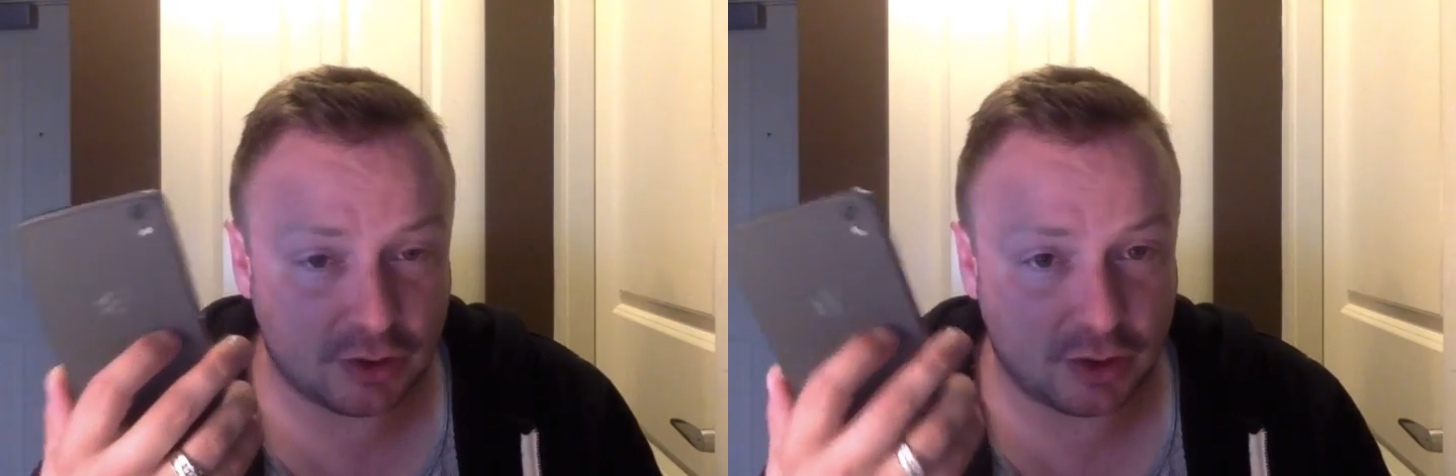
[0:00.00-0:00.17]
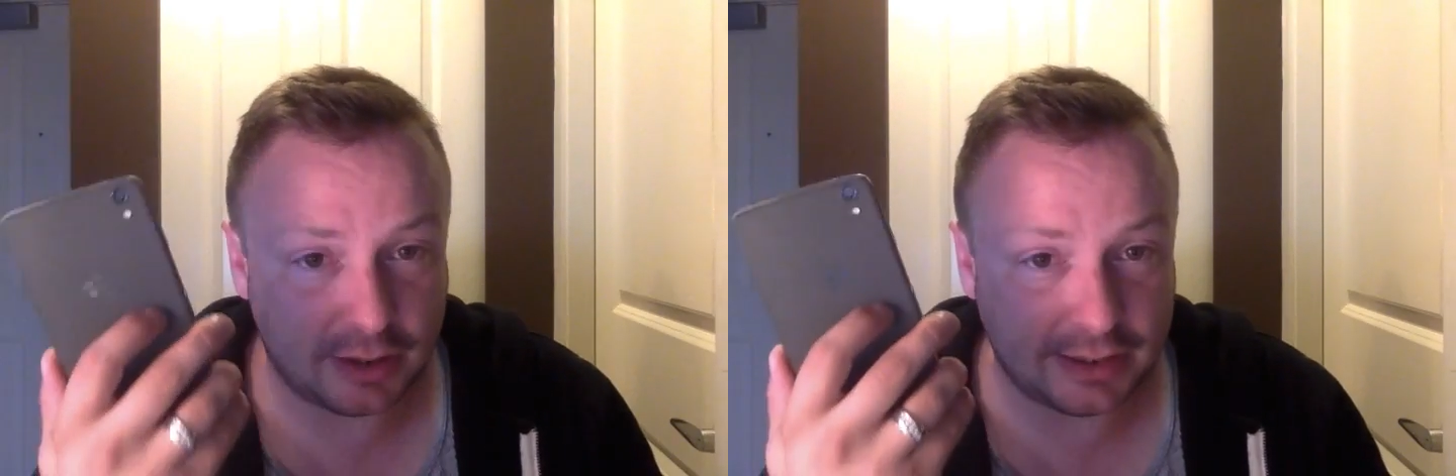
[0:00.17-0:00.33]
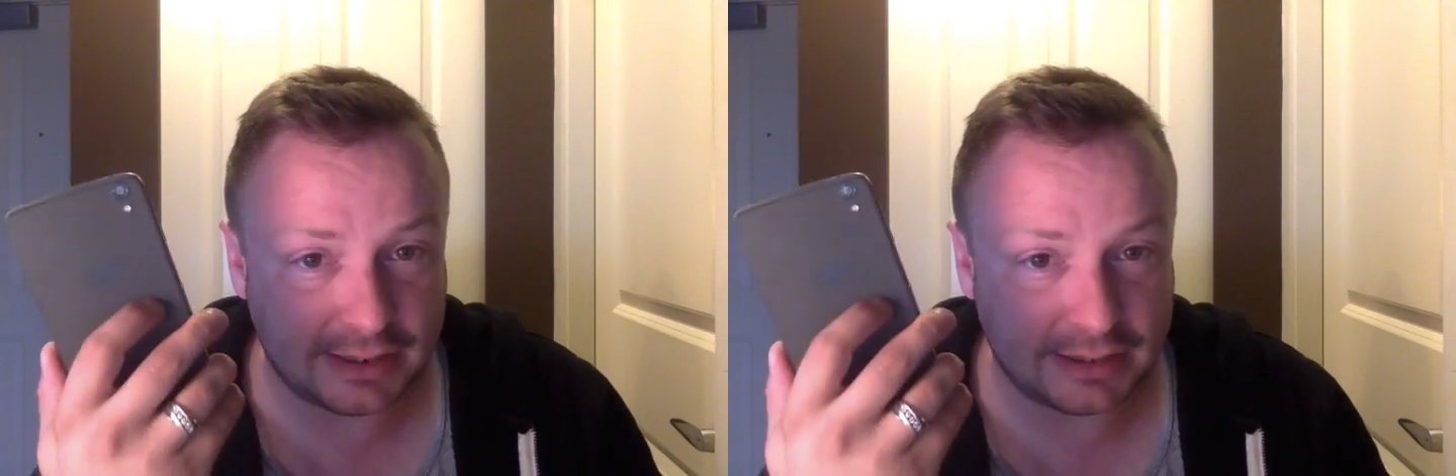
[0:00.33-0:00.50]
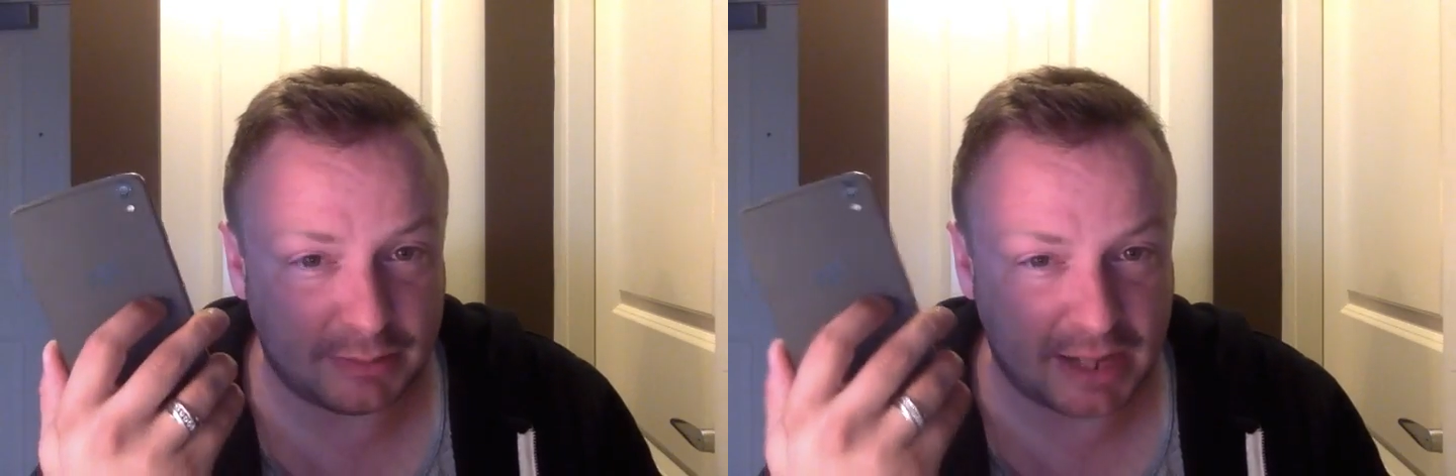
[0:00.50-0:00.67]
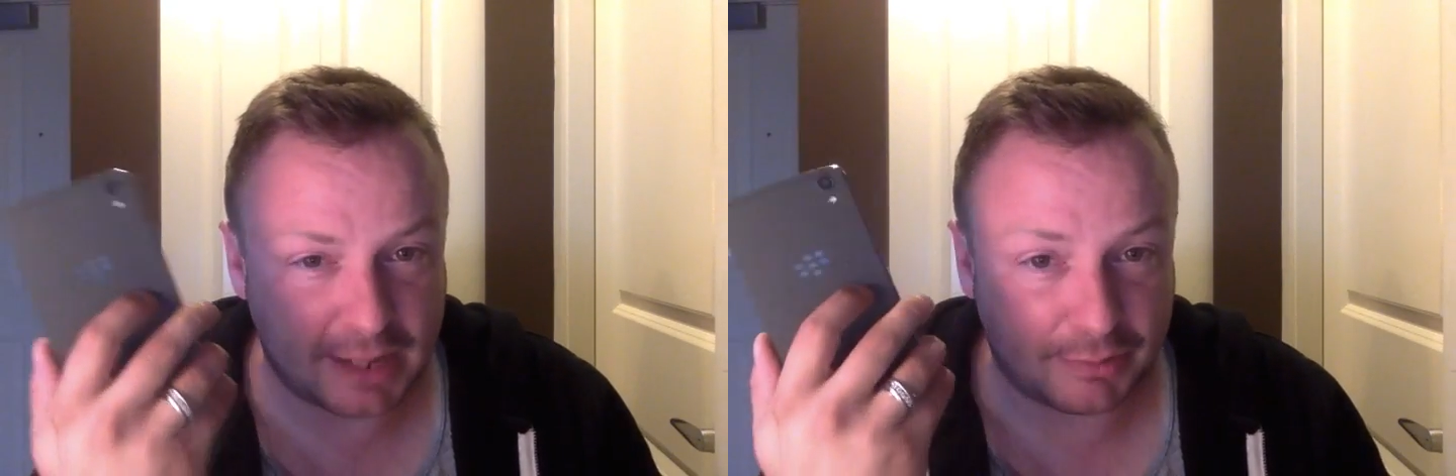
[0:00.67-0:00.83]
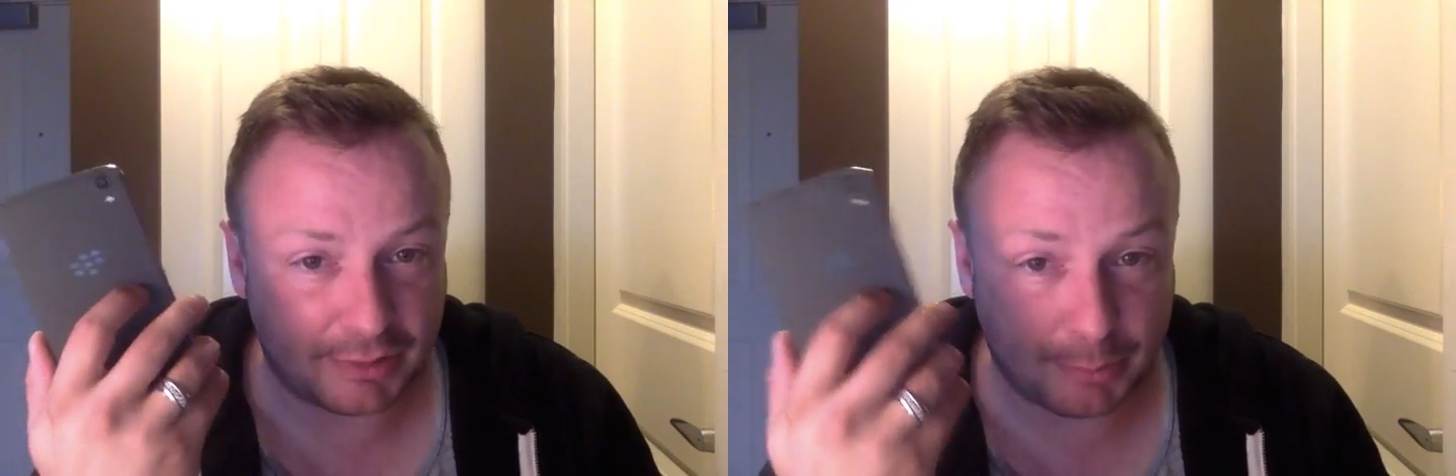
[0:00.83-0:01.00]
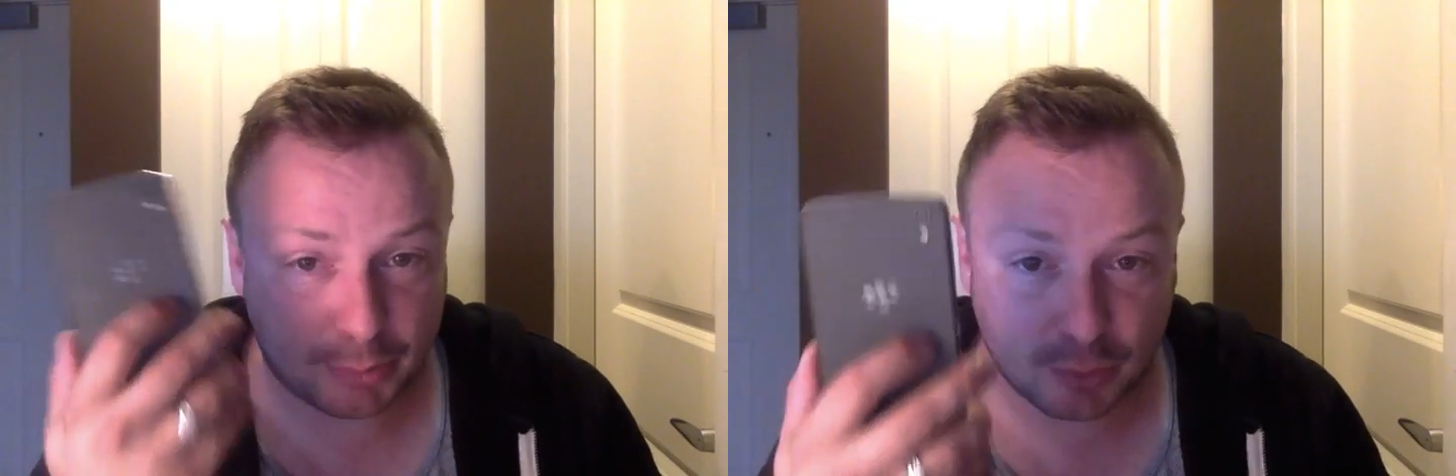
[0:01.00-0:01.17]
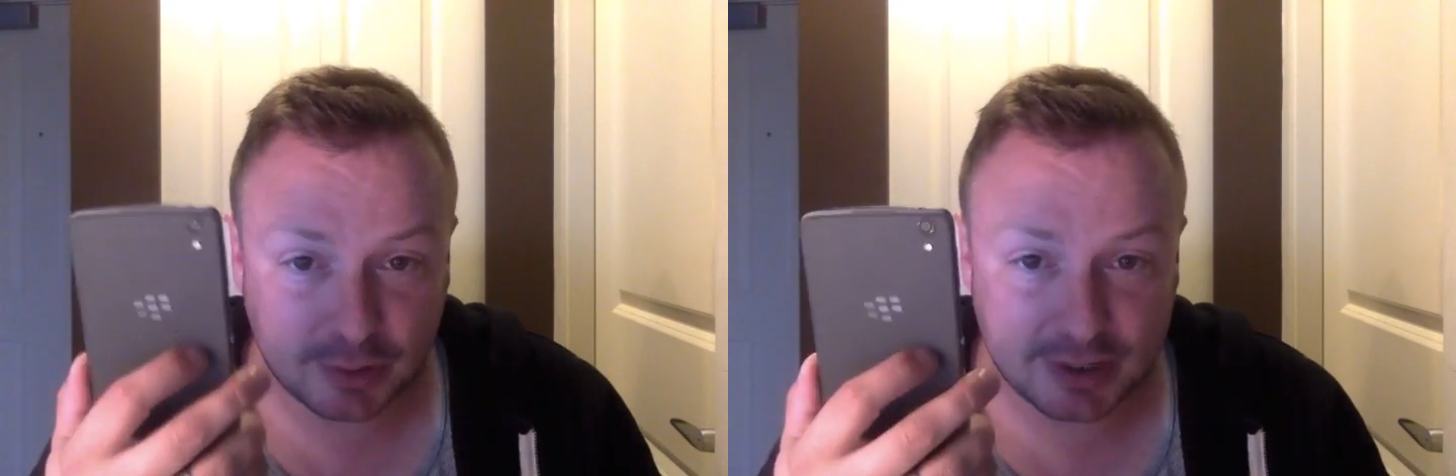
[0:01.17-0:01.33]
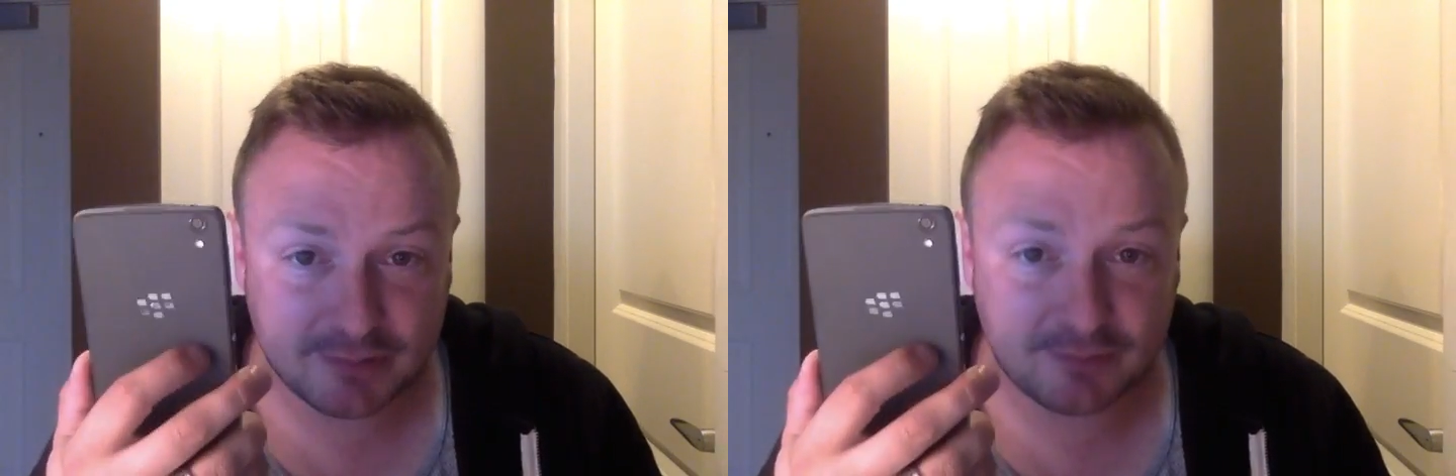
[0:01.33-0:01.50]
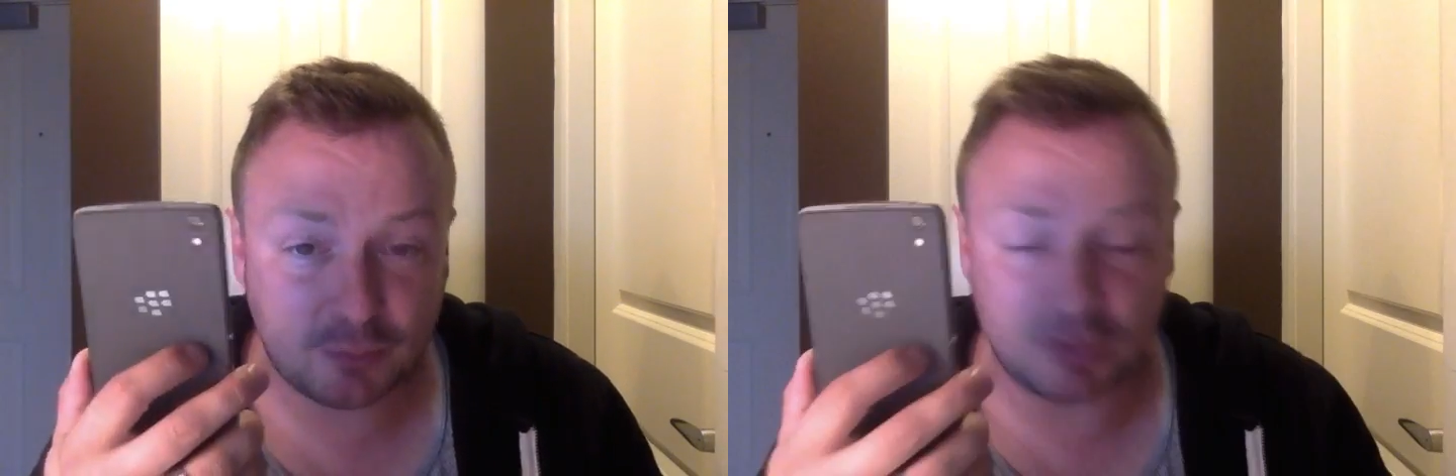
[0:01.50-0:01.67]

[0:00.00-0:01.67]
on his BlackBerry Priv,